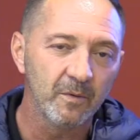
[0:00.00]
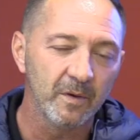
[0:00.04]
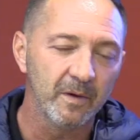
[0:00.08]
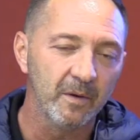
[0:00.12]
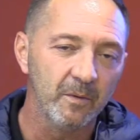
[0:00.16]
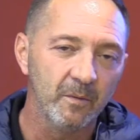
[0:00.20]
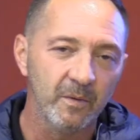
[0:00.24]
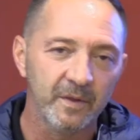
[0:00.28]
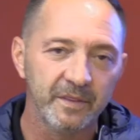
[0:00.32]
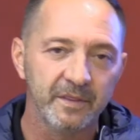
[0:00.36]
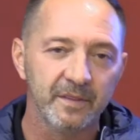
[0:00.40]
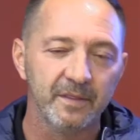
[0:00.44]

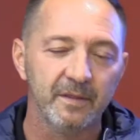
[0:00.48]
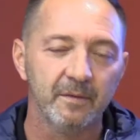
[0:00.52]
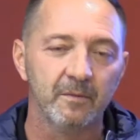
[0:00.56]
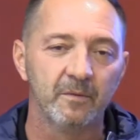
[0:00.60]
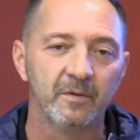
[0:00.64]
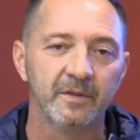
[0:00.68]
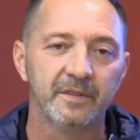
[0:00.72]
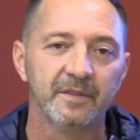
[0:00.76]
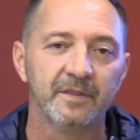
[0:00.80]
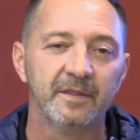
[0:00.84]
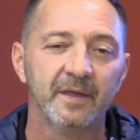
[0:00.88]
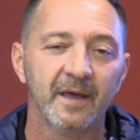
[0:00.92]
with,
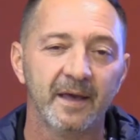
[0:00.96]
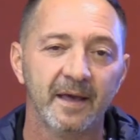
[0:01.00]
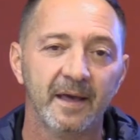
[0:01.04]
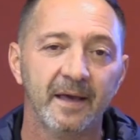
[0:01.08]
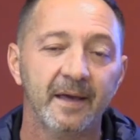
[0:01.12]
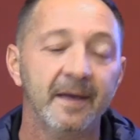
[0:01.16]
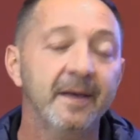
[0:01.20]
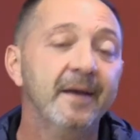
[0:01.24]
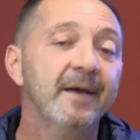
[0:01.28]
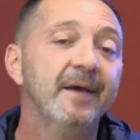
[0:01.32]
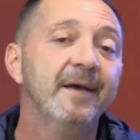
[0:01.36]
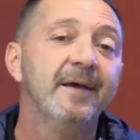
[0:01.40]
with
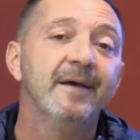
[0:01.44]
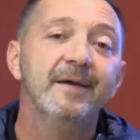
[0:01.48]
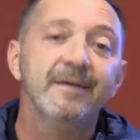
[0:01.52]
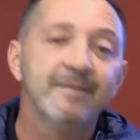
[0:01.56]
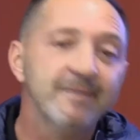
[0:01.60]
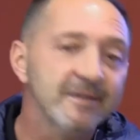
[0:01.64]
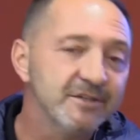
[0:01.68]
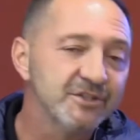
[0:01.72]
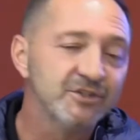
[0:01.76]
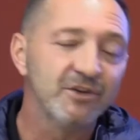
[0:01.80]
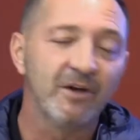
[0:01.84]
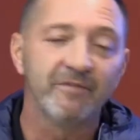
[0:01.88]
uh,
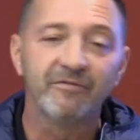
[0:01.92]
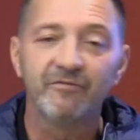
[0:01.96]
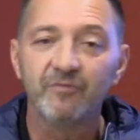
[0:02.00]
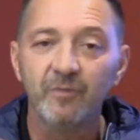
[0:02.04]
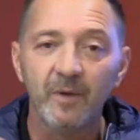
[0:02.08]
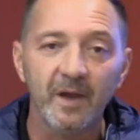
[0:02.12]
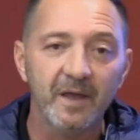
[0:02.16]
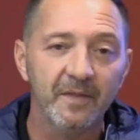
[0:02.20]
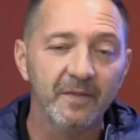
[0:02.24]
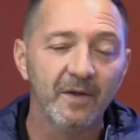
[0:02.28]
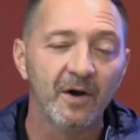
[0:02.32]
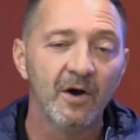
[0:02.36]
the
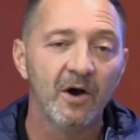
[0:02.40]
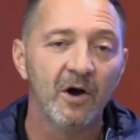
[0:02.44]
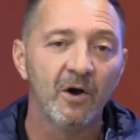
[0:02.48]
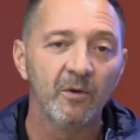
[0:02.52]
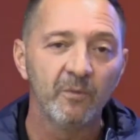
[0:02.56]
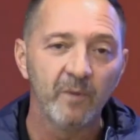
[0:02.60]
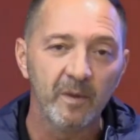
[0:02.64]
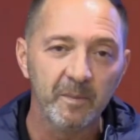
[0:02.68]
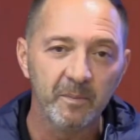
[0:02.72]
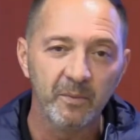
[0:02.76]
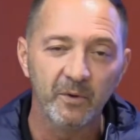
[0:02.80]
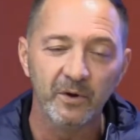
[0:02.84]
software and the
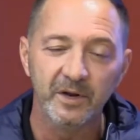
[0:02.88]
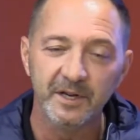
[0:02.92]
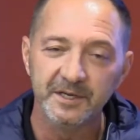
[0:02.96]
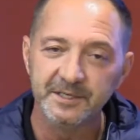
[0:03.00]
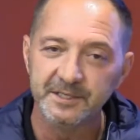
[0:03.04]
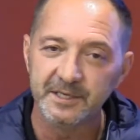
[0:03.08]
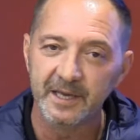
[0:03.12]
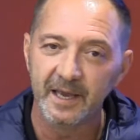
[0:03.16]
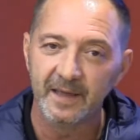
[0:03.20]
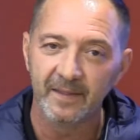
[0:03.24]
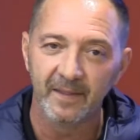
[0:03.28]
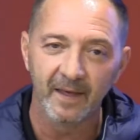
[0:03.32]
hardware putting
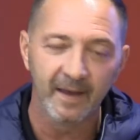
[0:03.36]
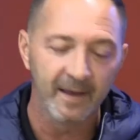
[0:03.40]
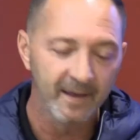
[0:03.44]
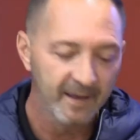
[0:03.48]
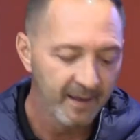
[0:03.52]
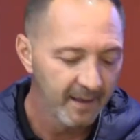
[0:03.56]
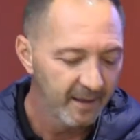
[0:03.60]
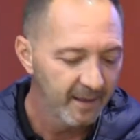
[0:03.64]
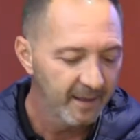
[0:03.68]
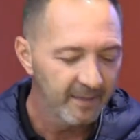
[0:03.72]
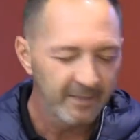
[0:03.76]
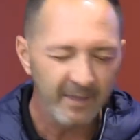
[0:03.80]
together,
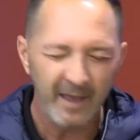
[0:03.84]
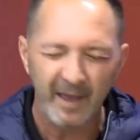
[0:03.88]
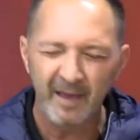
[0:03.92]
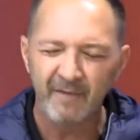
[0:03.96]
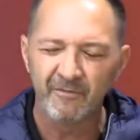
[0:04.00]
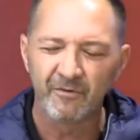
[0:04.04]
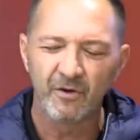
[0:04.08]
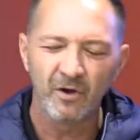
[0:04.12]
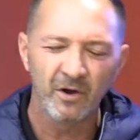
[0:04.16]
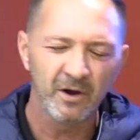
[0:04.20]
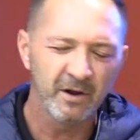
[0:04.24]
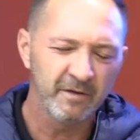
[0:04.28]
they
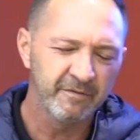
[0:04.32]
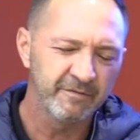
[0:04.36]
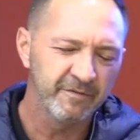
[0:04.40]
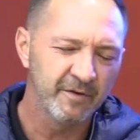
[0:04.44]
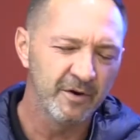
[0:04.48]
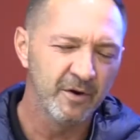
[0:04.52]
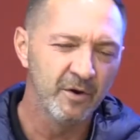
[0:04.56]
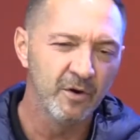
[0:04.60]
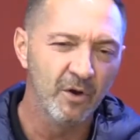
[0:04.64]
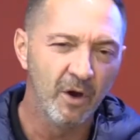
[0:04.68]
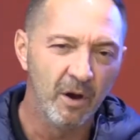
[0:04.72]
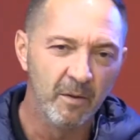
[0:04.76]
have got a
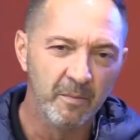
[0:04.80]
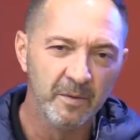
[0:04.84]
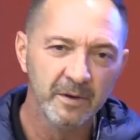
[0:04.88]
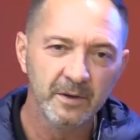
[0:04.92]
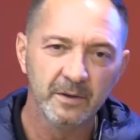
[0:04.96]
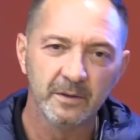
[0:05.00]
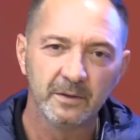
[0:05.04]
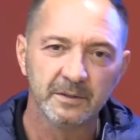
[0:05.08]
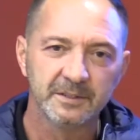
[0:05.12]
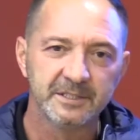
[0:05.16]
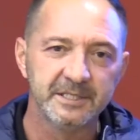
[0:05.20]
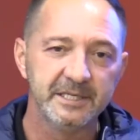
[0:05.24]

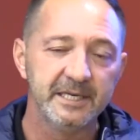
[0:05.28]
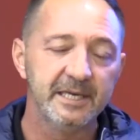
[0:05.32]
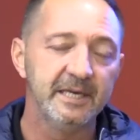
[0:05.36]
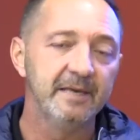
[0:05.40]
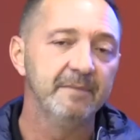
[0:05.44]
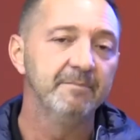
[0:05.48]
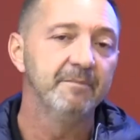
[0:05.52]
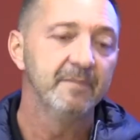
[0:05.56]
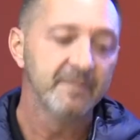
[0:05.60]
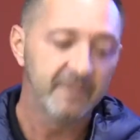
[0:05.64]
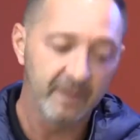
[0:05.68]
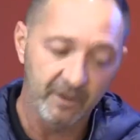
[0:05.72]
phenomenal
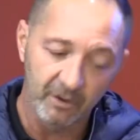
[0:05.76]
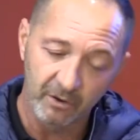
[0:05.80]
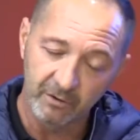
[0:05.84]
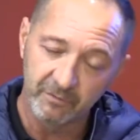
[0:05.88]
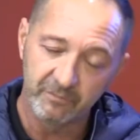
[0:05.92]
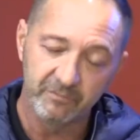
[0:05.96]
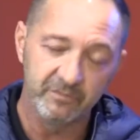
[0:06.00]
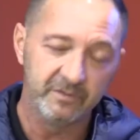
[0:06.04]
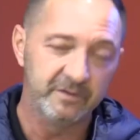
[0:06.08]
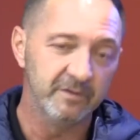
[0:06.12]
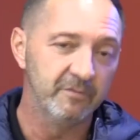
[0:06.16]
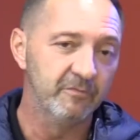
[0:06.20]
team. They've got
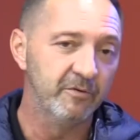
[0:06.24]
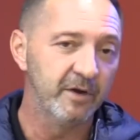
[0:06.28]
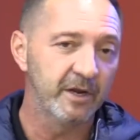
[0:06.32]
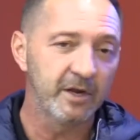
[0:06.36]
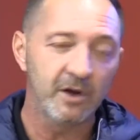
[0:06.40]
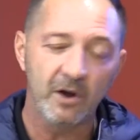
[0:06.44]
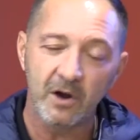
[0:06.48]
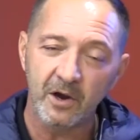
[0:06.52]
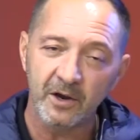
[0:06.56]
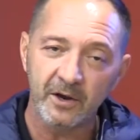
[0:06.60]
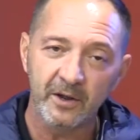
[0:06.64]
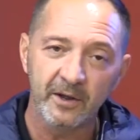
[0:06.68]

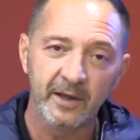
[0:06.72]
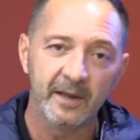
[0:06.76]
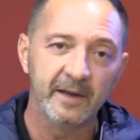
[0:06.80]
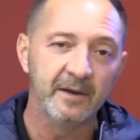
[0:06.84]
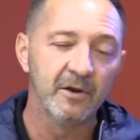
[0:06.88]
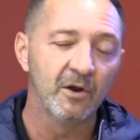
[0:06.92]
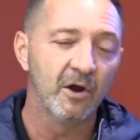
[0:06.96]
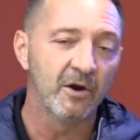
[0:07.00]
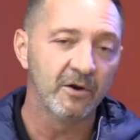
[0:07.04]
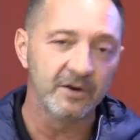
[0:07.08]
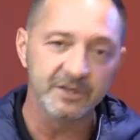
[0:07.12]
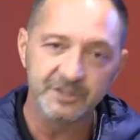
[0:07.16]
Ricciardo
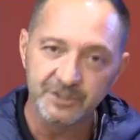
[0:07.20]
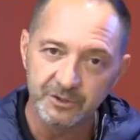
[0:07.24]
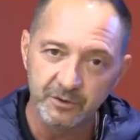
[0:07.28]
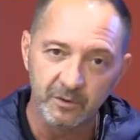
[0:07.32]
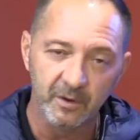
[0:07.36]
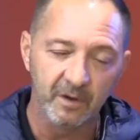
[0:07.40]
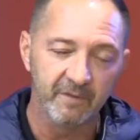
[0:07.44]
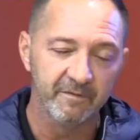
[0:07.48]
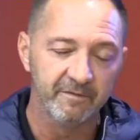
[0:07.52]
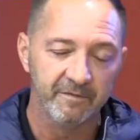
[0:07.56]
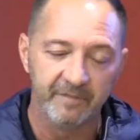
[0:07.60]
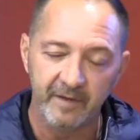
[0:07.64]
and Norris,
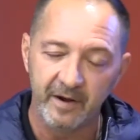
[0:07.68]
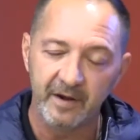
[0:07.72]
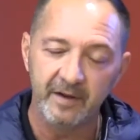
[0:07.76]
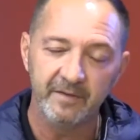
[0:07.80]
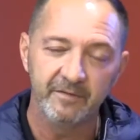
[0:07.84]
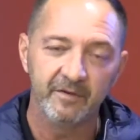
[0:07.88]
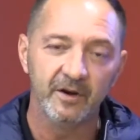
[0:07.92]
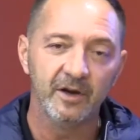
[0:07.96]
who are very,